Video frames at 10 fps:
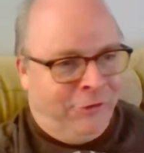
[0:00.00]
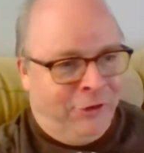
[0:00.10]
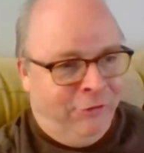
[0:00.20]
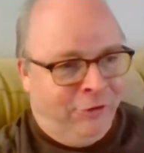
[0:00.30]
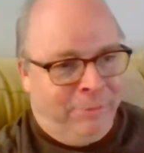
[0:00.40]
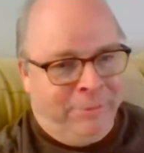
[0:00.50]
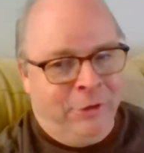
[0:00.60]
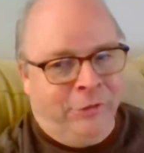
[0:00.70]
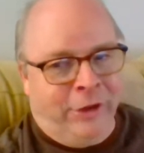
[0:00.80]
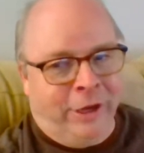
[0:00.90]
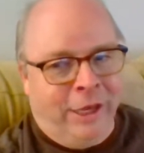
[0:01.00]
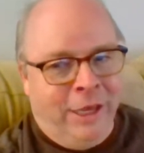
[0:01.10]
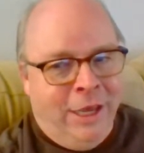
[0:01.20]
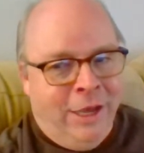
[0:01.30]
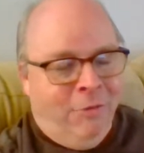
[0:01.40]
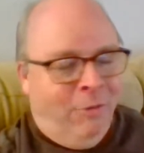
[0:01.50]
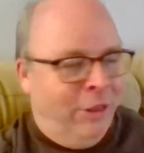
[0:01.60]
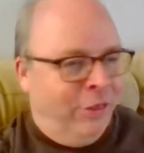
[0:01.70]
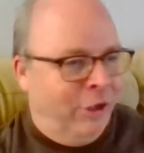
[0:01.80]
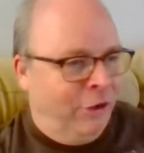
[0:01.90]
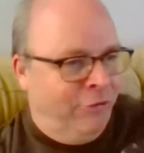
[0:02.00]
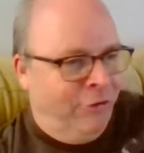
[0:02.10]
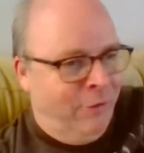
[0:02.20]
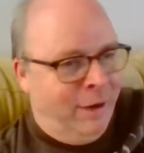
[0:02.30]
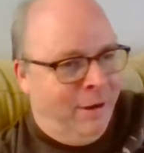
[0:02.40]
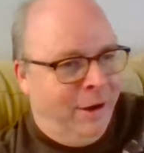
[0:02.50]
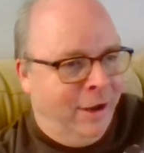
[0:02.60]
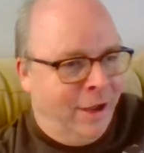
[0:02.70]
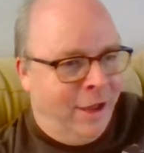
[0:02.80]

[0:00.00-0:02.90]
It's usually music with Chewy,